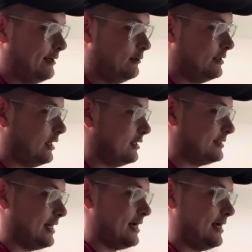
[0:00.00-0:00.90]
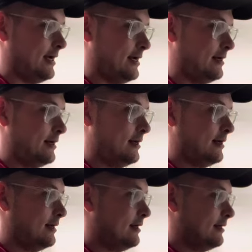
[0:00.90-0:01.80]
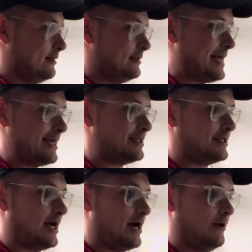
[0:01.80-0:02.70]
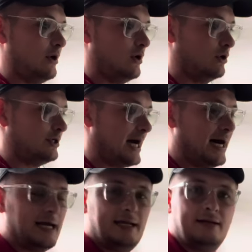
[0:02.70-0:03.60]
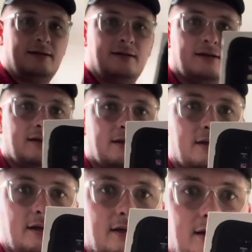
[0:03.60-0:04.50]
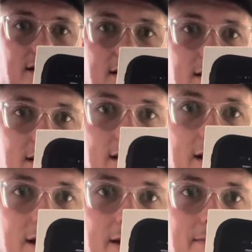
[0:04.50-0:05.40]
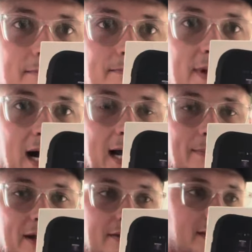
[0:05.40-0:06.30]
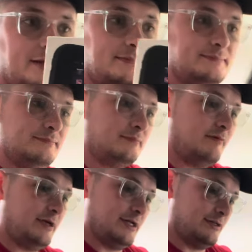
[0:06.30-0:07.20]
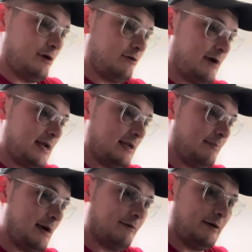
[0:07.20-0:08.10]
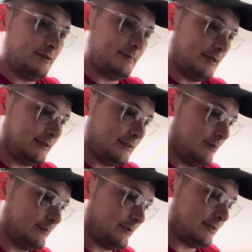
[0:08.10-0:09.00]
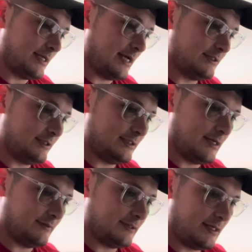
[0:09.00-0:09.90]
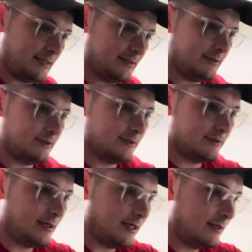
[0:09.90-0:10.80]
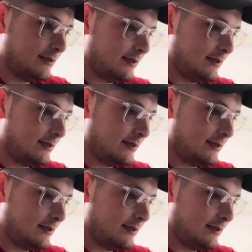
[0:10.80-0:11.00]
We've got a Tesco Hood Eye iPad thing. If you can hear a dog crying in the background, it's because the mum's upstairs and she's downstairs, so she's crying.